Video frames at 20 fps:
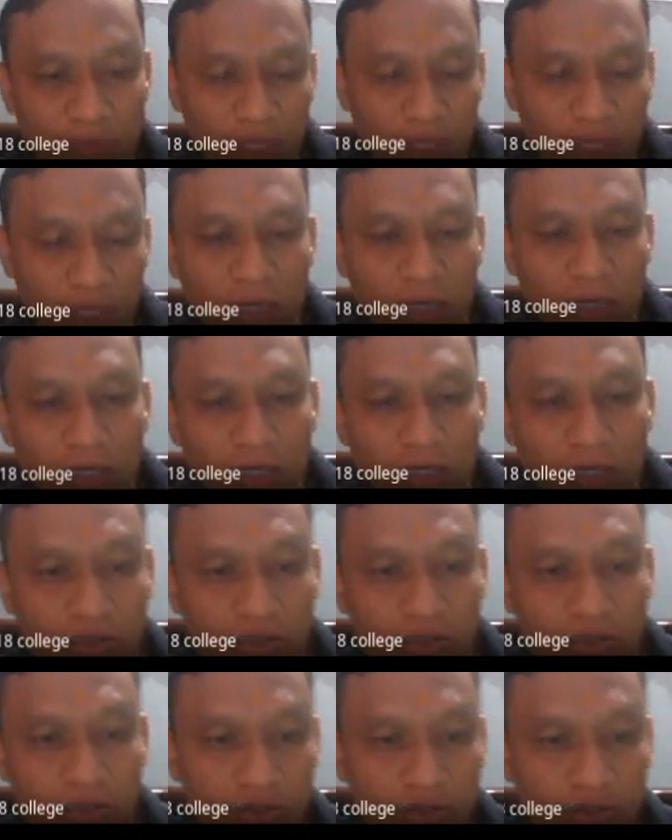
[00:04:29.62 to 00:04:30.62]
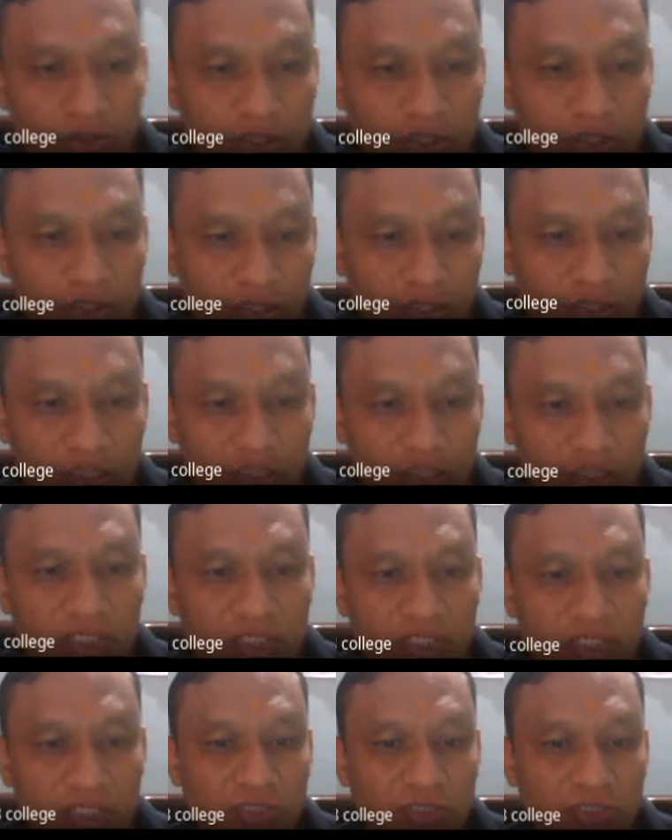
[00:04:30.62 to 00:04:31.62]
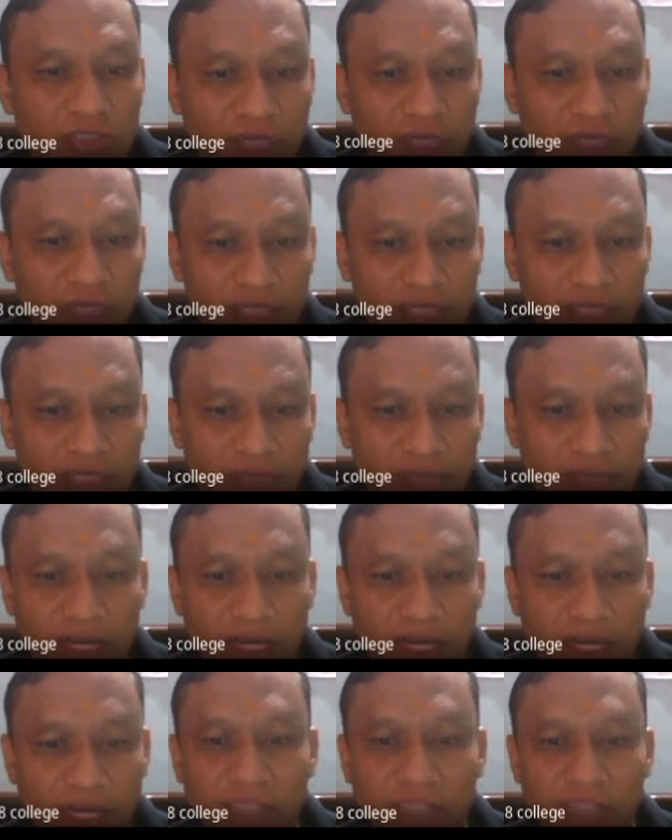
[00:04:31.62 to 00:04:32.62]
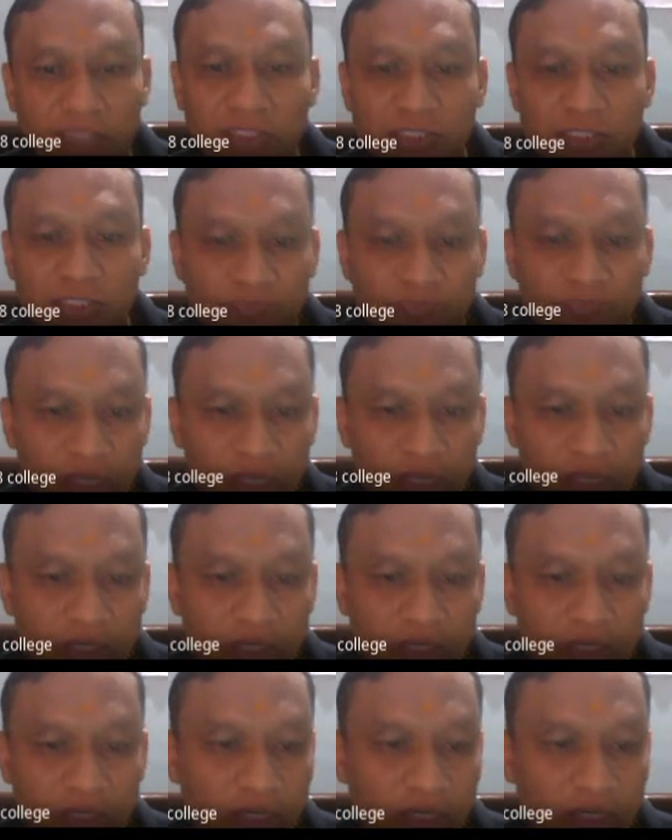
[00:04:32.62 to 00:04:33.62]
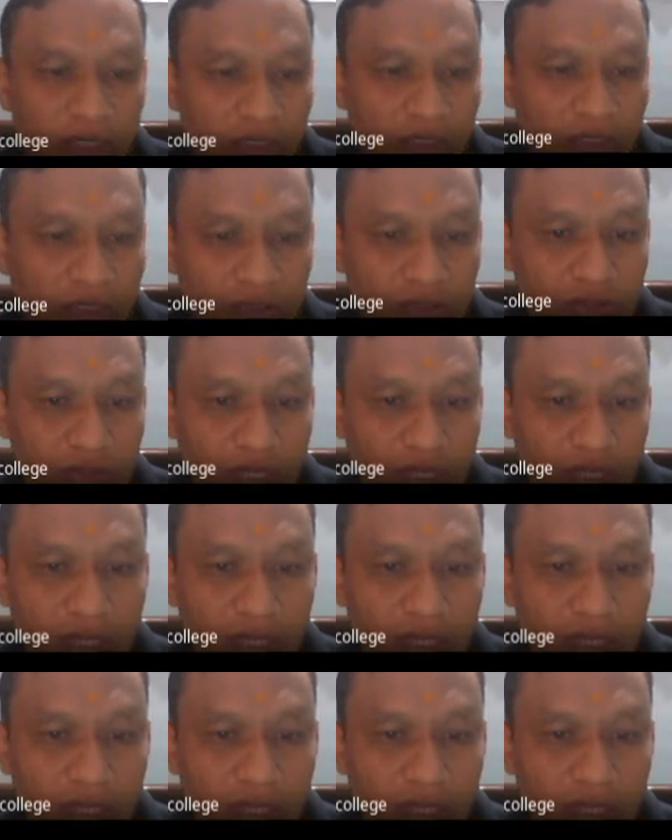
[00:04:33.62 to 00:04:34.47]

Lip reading: It is to be displayed like this. And